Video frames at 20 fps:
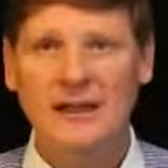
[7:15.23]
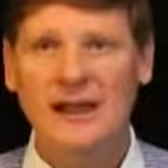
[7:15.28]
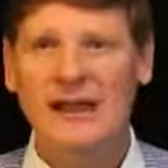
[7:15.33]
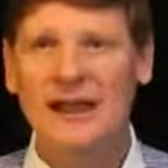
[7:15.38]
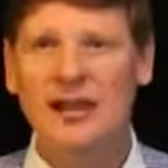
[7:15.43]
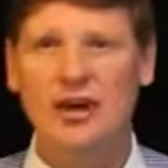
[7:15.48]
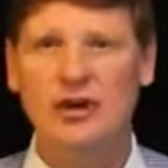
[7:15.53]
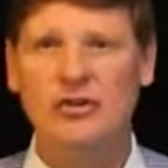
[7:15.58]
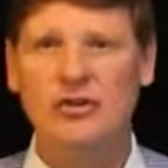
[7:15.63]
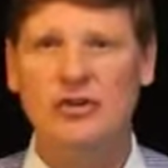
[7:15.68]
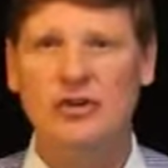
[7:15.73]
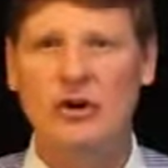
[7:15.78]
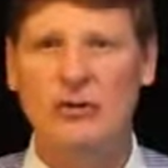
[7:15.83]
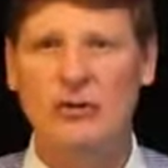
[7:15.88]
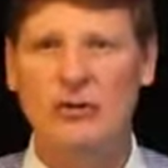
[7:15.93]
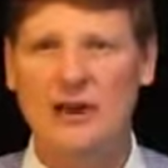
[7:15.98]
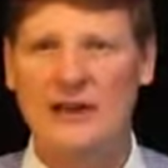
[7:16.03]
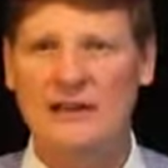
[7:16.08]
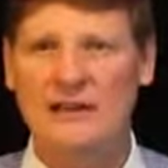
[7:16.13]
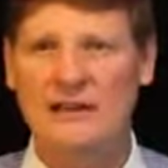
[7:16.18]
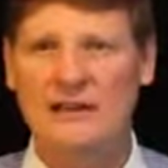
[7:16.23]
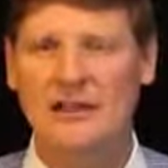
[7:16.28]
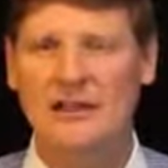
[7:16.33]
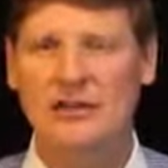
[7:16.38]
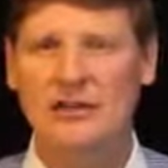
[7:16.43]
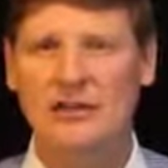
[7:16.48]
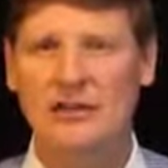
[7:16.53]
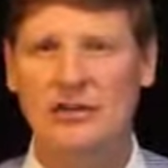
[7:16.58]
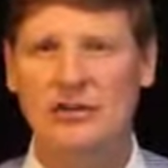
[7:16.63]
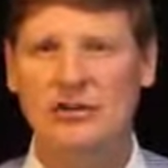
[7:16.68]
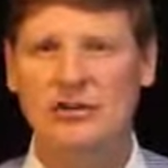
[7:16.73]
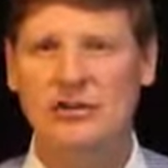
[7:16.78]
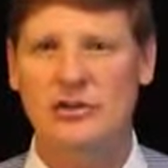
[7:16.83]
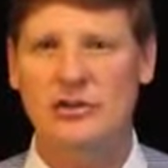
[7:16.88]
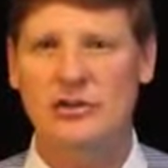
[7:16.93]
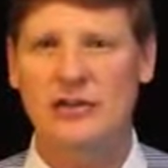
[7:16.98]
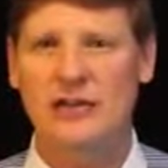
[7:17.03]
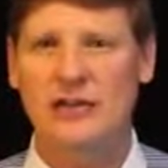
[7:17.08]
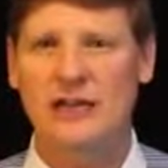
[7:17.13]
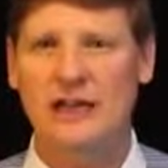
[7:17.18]
it goes directly into your
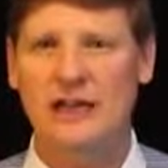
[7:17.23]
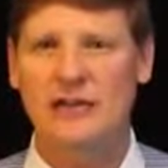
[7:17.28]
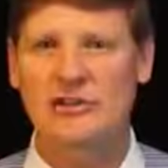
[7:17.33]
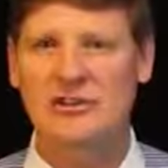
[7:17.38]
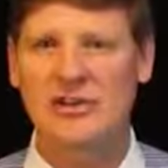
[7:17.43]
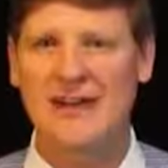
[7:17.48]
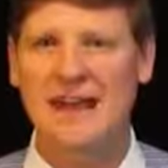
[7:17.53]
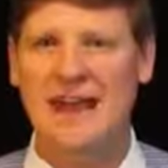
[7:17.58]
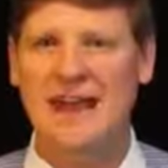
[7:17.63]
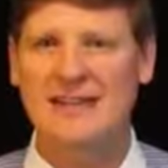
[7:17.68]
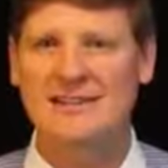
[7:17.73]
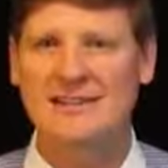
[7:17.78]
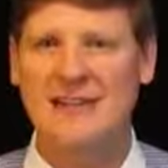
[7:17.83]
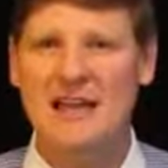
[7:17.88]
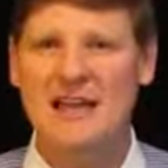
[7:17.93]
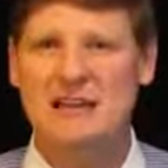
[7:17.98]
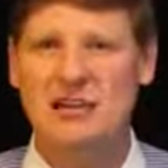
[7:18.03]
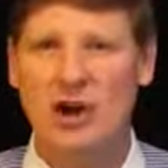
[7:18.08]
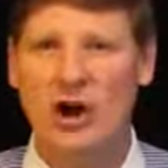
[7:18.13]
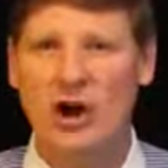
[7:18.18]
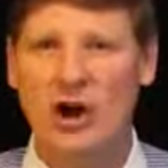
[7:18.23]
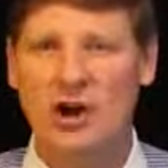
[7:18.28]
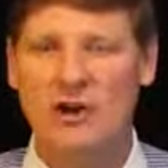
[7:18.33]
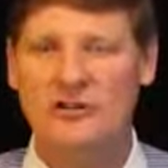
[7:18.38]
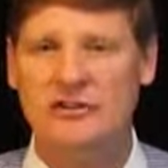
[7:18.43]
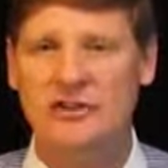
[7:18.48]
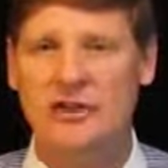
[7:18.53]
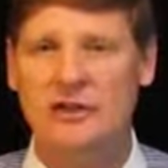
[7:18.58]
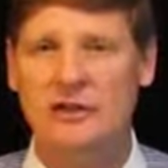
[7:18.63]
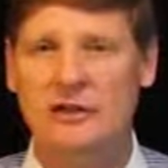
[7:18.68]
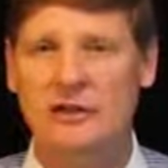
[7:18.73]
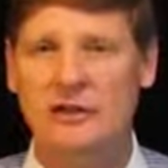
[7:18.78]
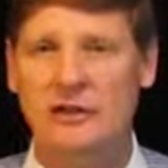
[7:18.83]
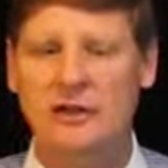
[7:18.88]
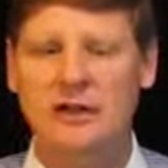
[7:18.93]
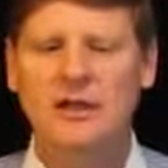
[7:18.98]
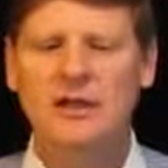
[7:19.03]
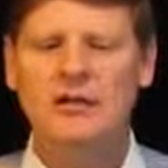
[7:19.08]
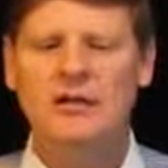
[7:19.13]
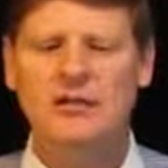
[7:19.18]
circulation as a toxin.
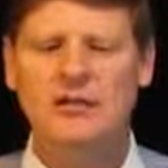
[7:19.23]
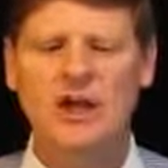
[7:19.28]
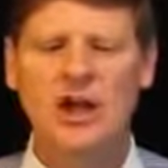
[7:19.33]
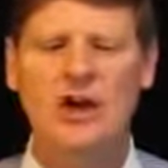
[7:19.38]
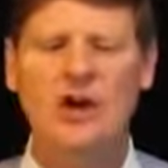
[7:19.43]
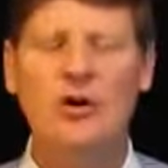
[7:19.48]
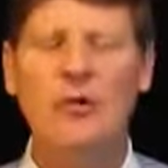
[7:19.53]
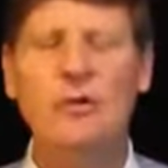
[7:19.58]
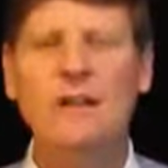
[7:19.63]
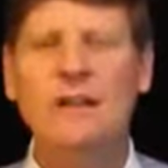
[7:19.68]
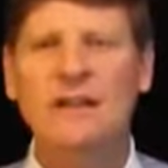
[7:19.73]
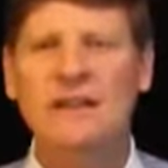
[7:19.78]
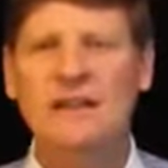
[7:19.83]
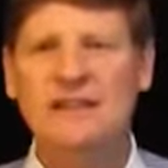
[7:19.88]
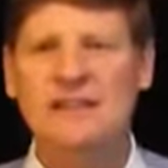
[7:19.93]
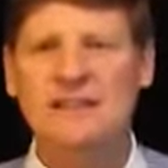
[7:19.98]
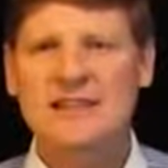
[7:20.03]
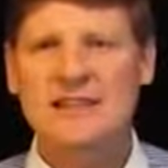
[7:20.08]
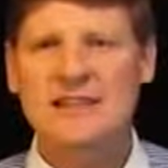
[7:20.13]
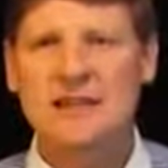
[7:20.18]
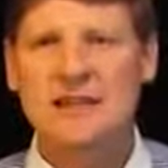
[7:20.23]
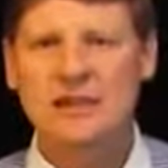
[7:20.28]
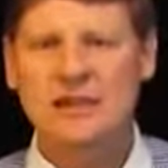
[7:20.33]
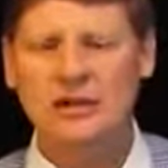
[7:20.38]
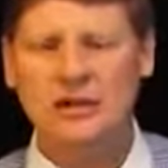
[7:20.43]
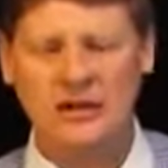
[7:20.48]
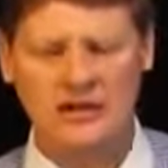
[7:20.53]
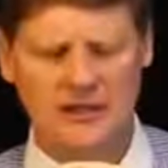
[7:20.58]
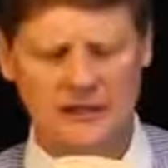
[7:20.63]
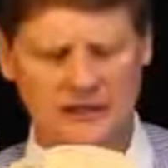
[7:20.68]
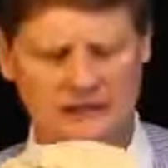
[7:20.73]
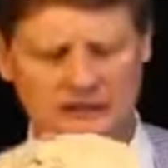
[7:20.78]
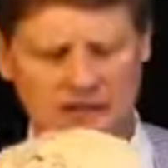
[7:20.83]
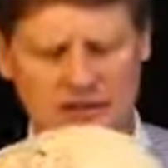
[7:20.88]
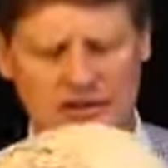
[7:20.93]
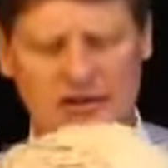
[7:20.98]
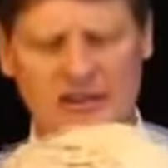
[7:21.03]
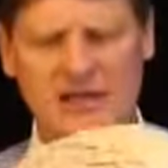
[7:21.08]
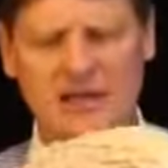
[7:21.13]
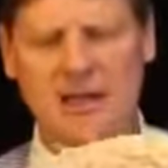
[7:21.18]
So, let's take a look at this
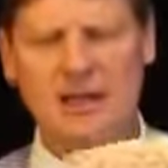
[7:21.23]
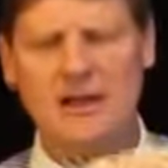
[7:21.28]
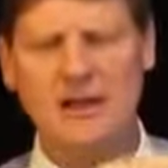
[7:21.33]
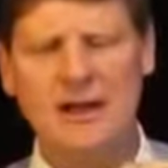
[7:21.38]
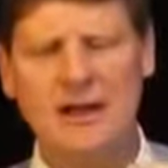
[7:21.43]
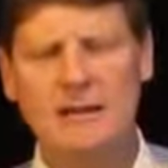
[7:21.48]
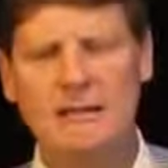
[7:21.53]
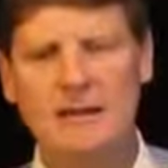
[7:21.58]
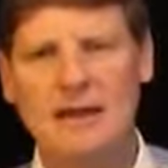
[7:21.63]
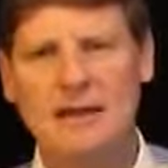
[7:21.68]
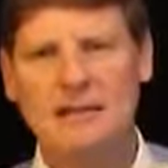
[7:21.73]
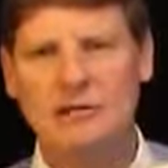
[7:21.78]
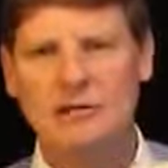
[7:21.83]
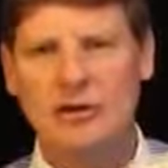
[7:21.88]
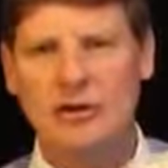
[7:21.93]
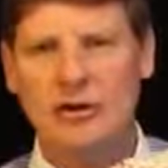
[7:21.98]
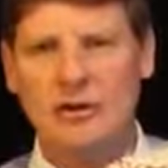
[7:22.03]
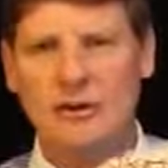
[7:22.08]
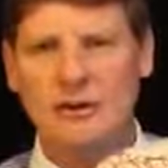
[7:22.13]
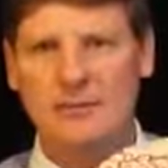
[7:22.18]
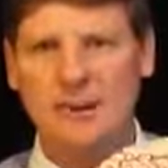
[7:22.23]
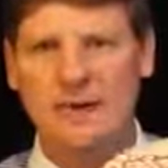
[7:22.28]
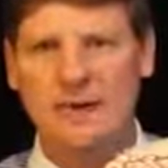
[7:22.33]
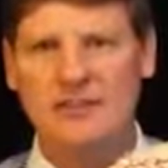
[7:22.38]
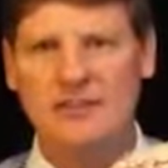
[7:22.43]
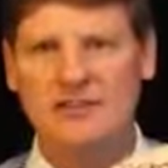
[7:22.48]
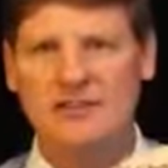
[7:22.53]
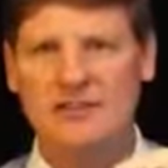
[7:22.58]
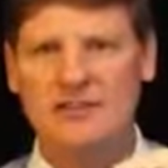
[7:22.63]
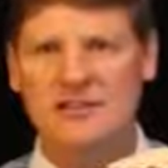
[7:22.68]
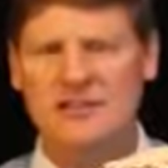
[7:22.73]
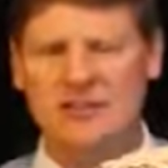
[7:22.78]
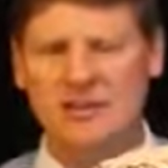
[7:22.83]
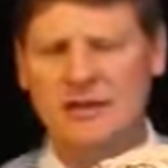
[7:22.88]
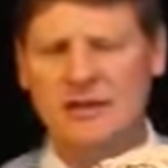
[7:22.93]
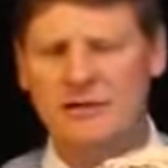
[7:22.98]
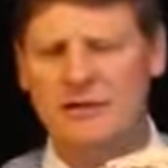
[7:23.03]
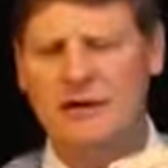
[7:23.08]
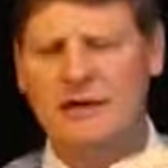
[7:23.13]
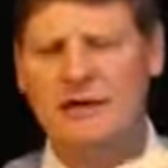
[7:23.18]
for a second. I'm now turning my
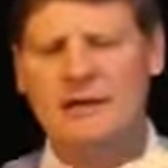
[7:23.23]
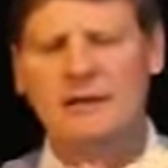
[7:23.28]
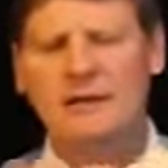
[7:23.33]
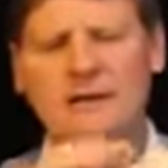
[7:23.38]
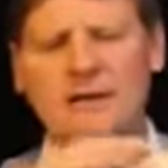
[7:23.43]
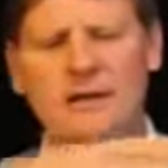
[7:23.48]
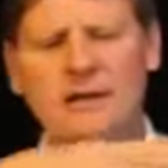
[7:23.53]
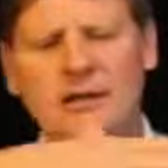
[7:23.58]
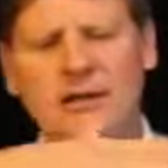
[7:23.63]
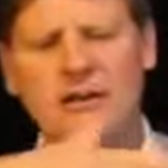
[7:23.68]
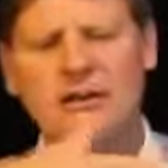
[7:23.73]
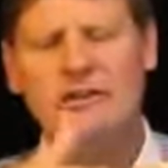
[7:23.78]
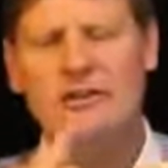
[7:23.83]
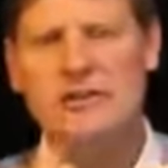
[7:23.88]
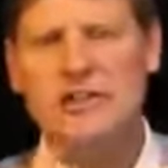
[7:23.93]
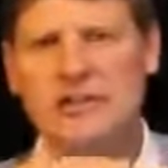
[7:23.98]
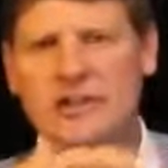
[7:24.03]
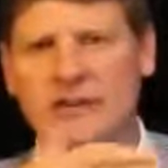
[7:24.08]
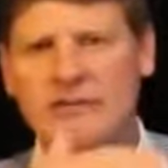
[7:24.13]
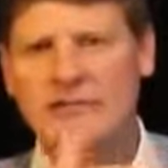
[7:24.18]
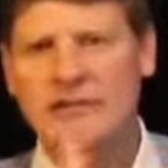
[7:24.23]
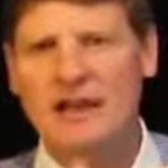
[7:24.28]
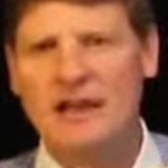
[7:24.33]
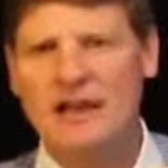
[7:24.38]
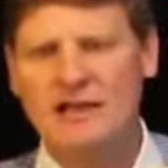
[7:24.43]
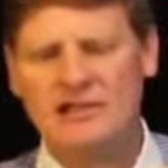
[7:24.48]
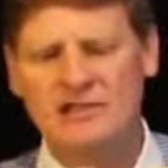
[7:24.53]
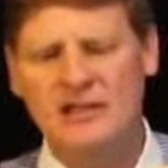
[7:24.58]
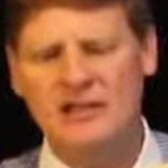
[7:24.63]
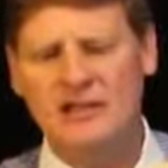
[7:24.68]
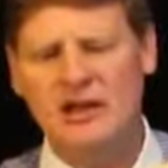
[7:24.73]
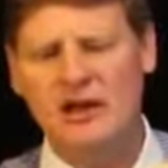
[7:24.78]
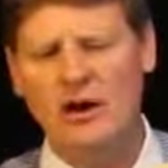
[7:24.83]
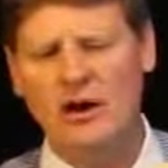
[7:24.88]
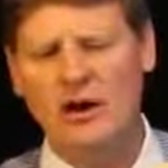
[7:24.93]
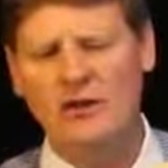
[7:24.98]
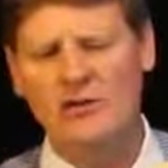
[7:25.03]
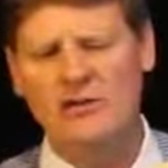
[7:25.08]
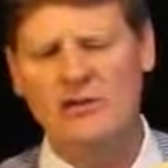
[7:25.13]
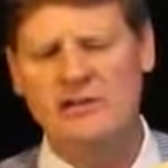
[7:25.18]
assistant around. You can see the veins and the
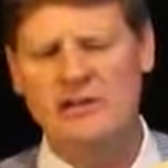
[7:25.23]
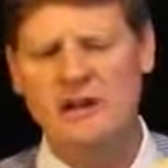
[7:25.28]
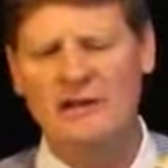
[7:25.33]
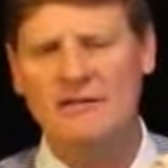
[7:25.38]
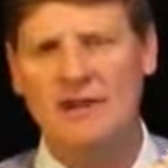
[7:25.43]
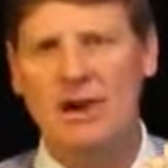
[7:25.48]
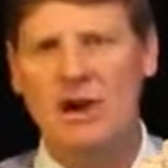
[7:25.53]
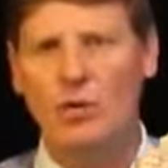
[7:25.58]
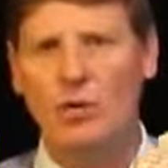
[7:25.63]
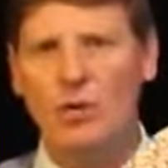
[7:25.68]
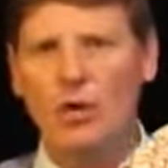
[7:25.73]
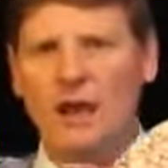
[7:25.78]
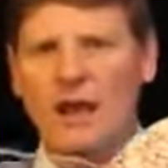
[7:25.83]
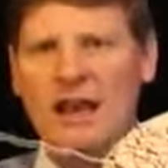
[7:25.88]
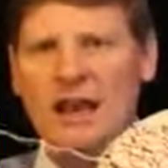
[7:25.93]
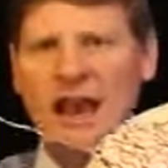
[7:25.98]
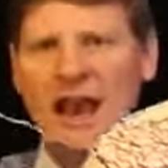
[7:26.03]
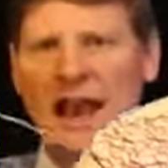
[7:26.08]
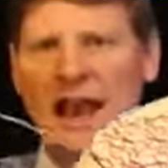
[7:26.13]
arteries, and I've got one